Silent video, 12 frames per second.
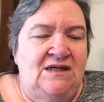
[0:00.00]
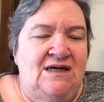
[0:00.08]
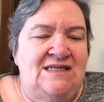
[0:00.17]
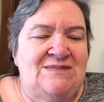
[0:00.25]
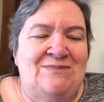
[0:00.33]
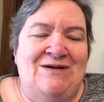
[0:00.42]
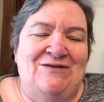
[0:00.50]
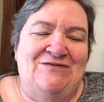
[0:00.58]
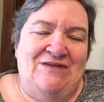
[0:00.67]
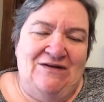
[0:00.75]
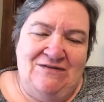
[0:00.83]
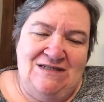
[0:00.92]
I smiled
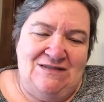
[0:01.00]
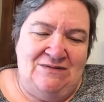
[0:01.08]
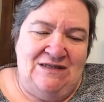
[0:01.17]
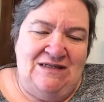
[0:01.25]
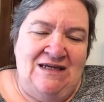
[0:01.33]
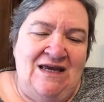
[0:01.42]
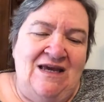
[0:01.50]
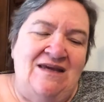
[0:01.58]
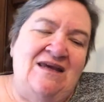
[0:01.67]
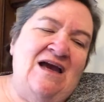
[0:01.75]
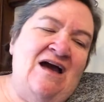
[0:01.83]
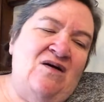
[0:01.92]
very sweet.
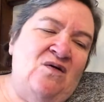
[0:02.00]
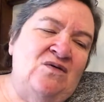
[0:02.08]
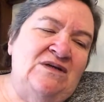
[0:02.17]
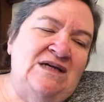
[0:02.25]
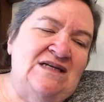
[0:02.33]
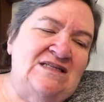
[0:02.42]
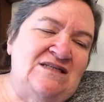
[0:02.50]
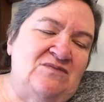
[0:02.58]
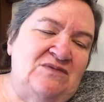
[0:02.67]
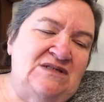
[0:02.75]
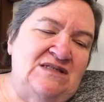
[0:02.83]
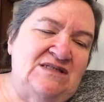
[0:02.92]
Yeah, only I
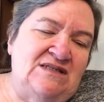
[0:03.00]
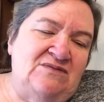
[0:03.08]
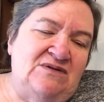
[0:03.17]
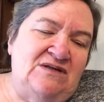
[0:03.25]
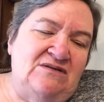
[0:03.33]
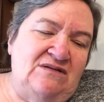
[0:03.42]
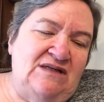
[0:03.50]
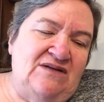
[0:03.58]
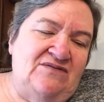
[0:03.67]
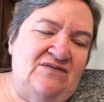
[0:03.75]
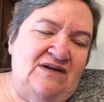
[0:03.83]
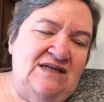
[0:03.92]
still want to see where you
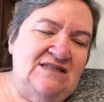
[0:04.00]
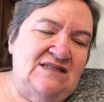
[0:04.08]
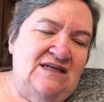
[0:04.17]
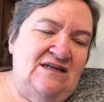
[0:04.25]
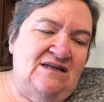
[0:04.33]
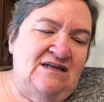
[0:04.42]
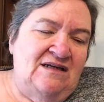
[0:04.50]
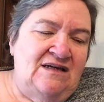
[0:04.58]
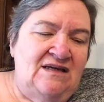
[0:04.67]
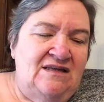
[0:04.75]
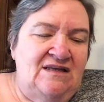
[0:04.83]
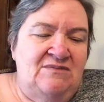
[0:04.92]
live, I said.
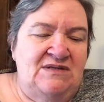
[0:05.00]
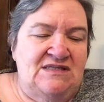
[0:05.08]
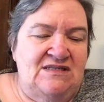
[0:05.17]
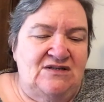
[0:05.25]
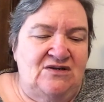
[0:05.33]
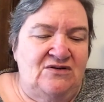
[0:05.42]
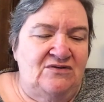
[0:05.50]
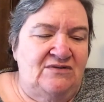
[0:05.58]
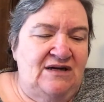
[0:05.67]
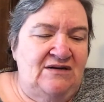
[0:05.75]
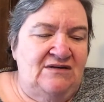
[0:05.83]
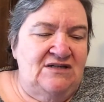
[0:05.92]
Then Mrs. turned
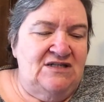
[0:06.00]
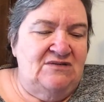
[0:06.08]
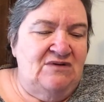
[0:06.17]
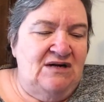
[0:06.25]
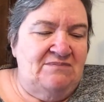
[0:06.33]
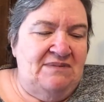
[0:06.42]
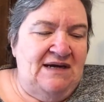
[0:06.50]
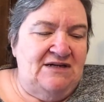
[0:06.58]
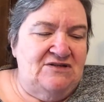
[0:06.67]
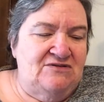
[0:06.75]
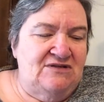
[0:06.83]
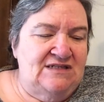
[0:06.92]
around and she walked
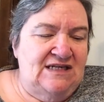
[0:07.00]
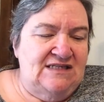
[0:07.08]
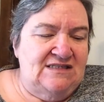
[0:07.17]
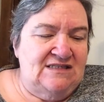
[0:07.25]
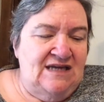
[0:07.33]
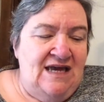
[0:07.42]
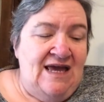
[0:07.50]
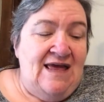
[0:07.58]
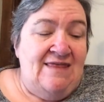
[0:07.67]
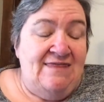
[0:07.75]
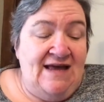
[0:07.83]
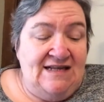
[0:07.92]
back to her desk.
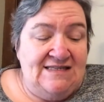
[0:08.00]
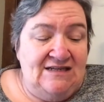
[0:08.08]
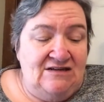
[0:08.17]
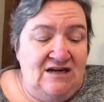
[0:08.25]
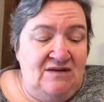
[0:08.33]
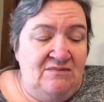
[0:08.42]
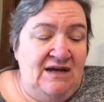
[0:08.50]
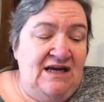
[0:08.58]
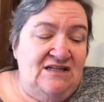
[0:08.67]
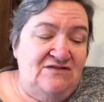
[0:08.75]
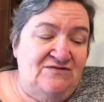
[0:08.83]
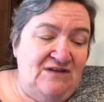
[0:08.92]
That's how come I
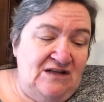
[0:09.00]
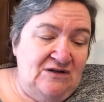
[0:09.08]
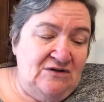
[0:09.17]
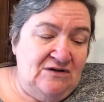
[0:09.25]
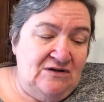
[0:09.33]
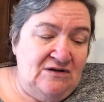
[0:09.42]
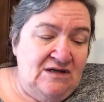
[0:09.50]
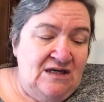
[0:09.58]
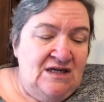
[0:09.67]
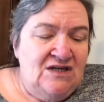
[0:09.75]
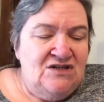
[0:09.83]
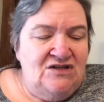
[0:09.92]
had to follow her.
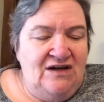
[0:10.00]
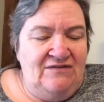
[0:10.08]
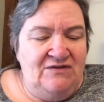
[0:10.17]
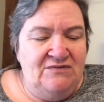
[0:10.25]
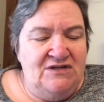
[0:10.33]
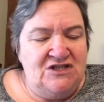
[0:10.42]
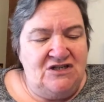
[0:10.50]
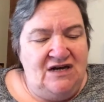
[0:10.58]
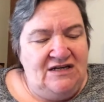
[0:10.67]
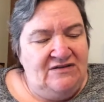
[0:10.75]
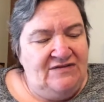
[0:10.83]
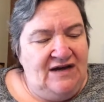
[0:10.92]
Do you have the rich
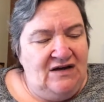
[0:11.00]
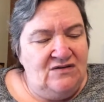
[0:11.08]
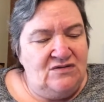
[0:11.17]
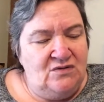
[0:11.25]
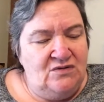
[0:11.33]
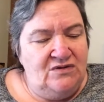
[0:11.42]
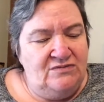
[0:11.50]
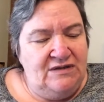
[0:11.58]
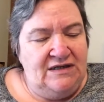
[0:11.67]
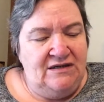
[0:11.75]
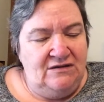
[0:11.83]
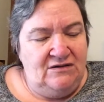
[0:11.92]
kind of house or the
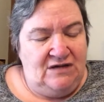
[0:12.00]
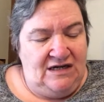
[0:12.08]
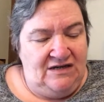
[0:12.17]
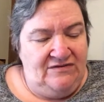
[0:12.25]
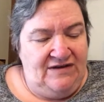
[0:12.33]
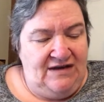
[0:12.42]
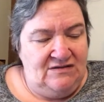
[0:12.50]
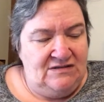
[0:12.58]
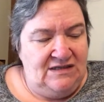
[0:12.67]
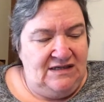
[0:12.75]
regular kind of house?